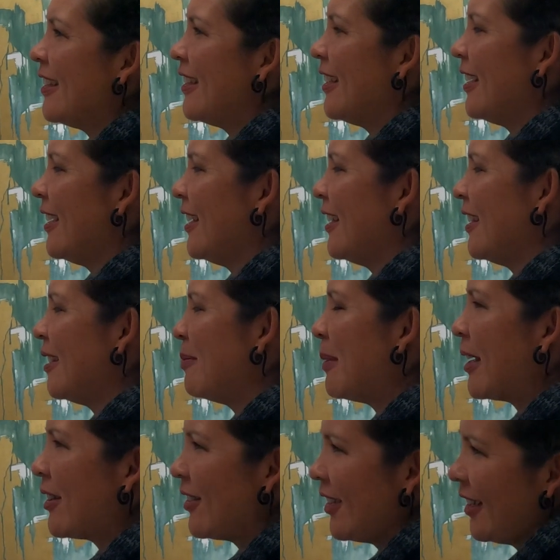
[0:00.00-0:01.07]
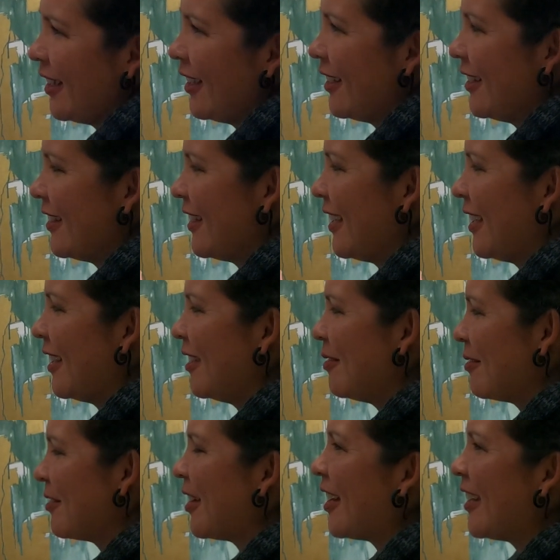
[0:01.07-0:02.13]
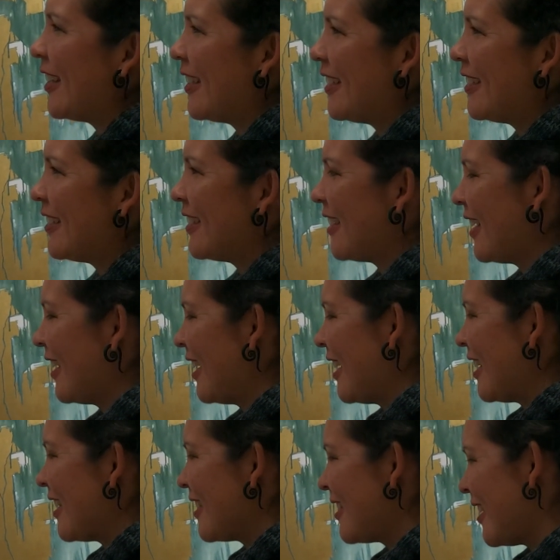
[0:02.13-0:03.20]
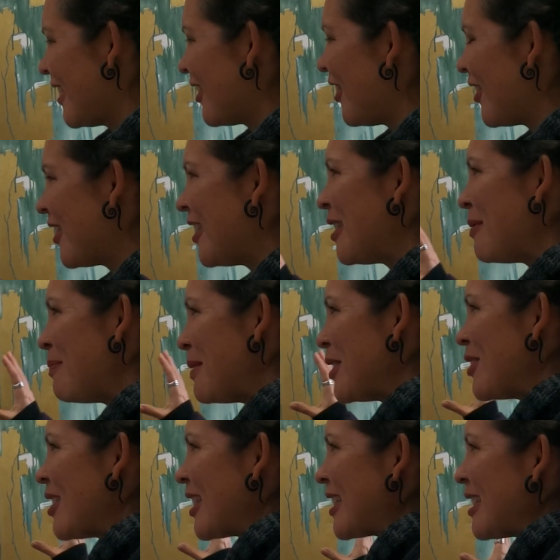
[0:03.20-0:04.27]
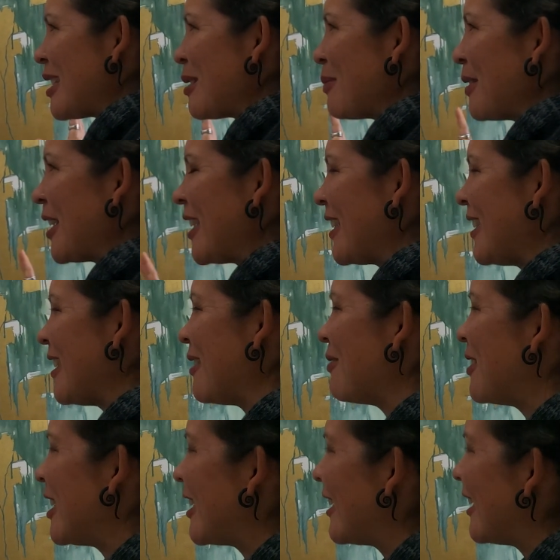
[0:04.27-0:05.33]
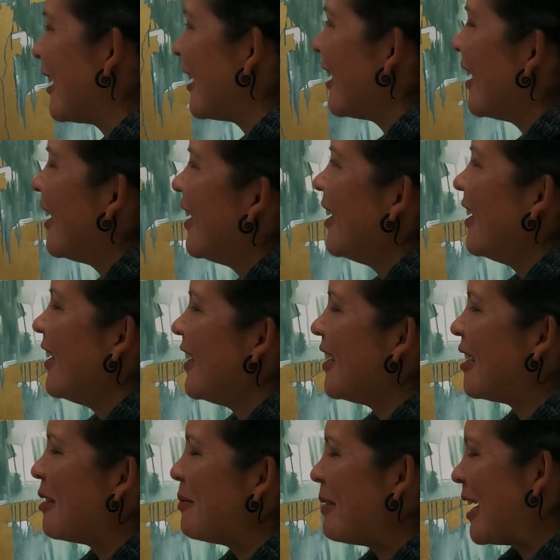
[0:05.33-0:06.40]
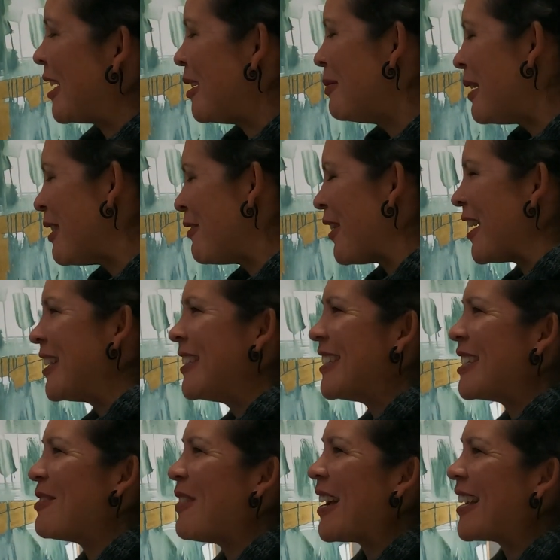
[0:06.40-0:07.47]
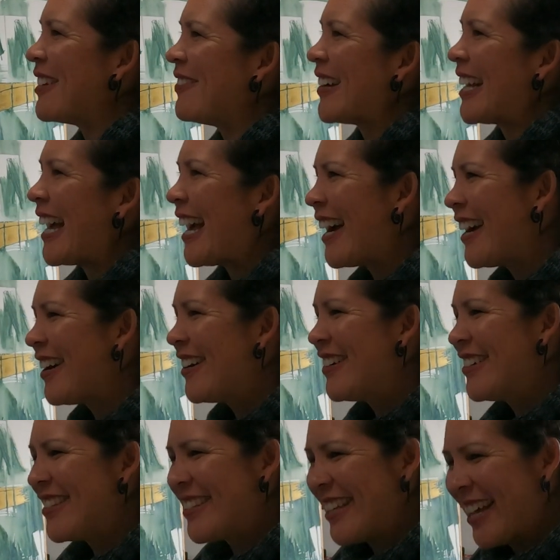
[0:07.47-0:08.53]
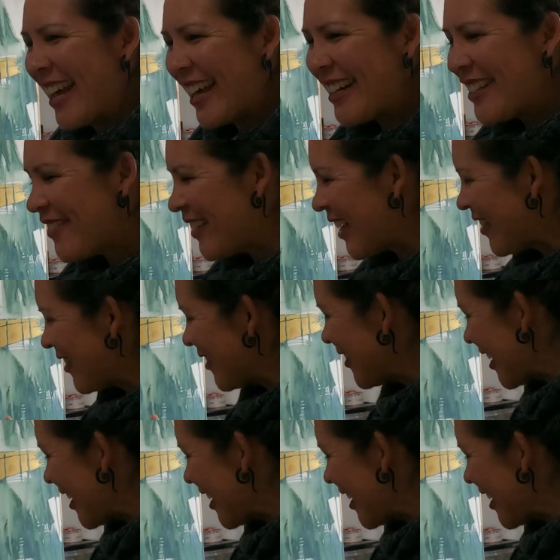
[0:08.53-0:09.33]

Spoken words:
and then the metalhead and then Brian, seeing all their music displayed, and I'm thinking, oh man, all my vinyl is back at my house. I don't even have a